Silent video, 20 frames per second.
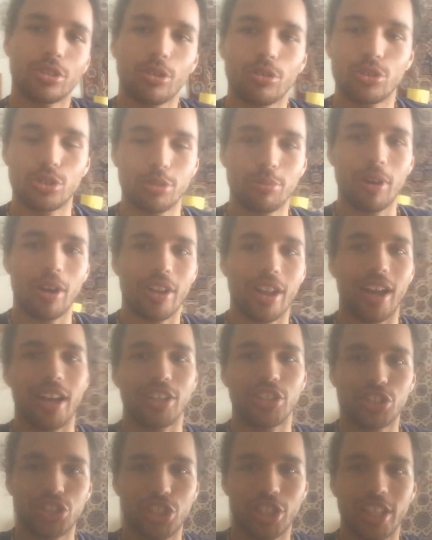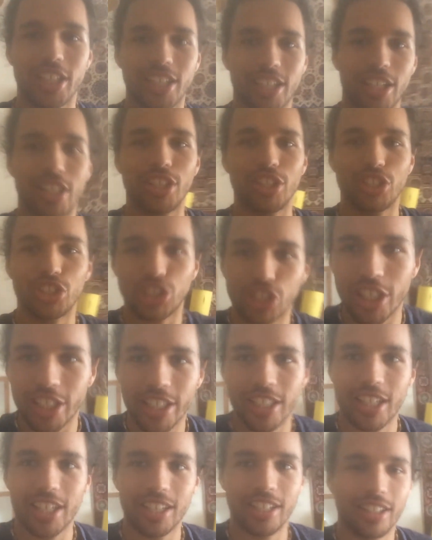told you about that cheeky
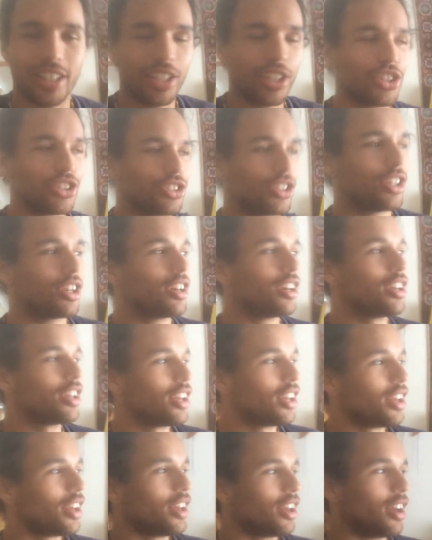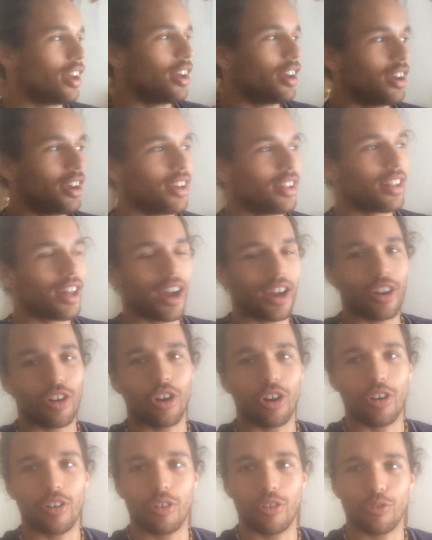t-shirt that I
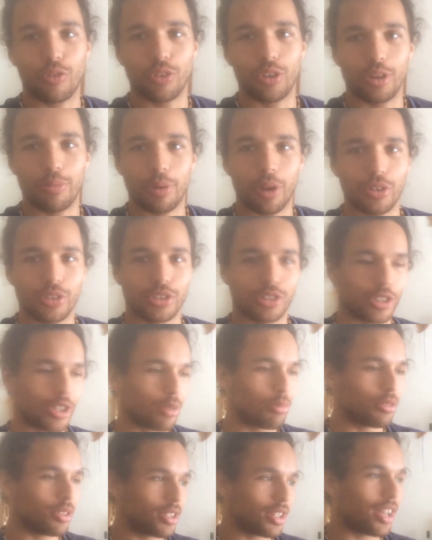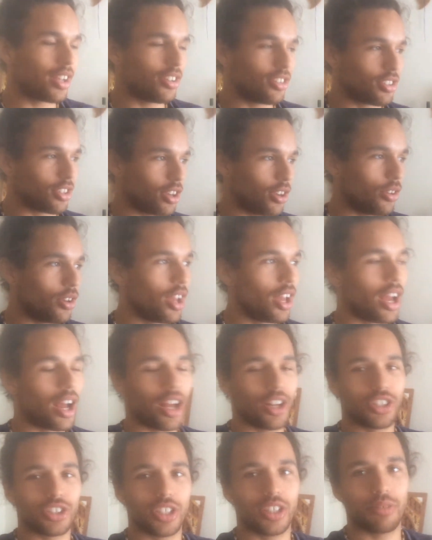got through the post a couple of days ago.
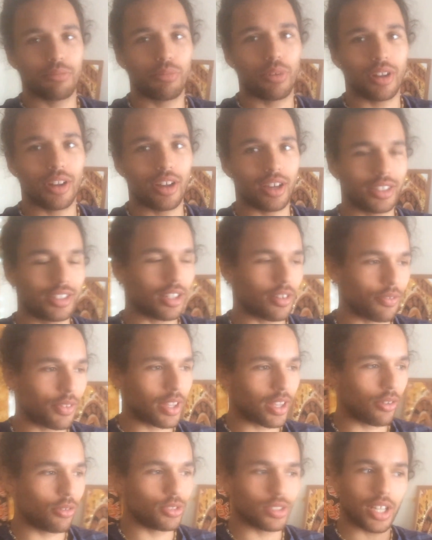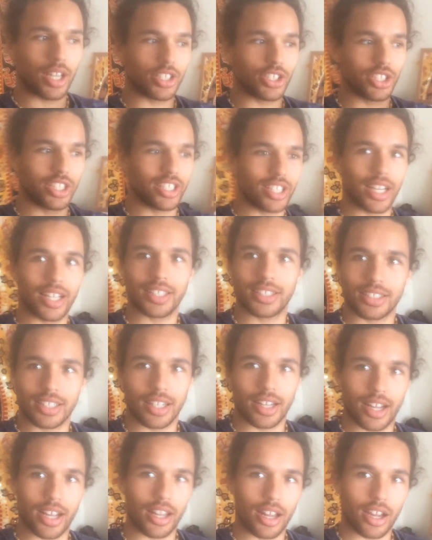Actually, my lies, I think it was actually
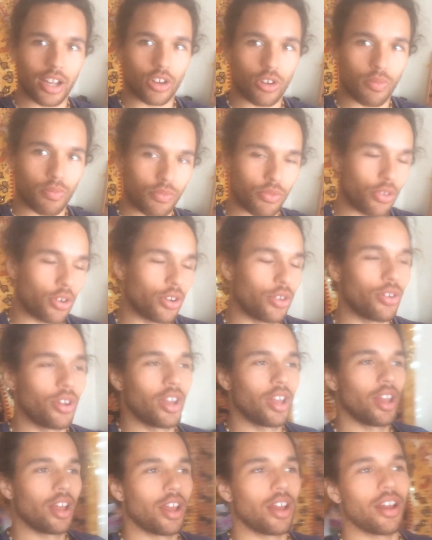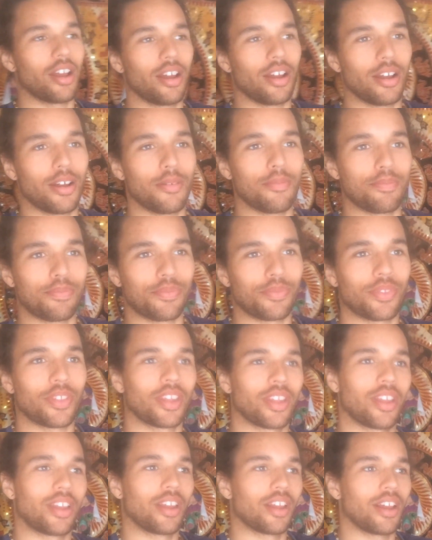yesterday that it come through. I've
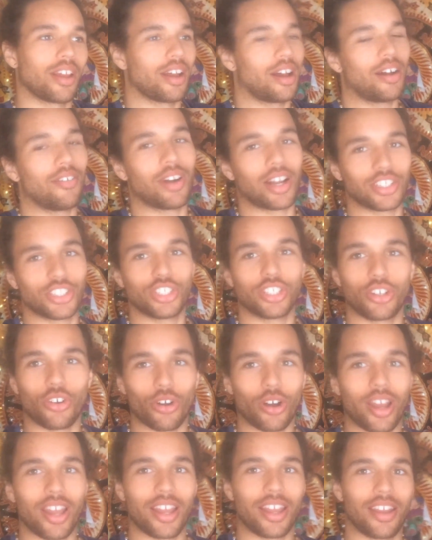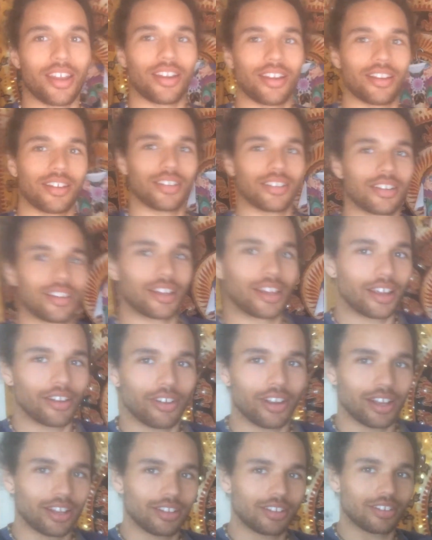actually got it here.
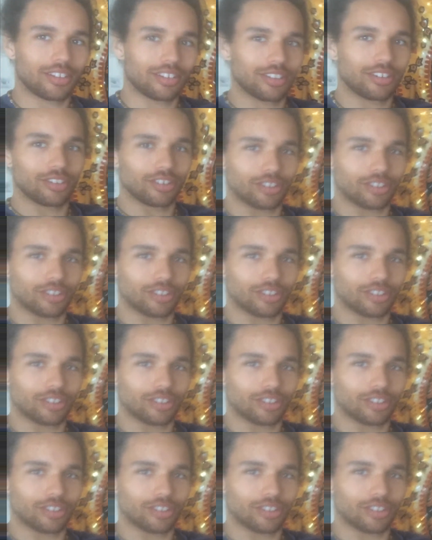Here it is.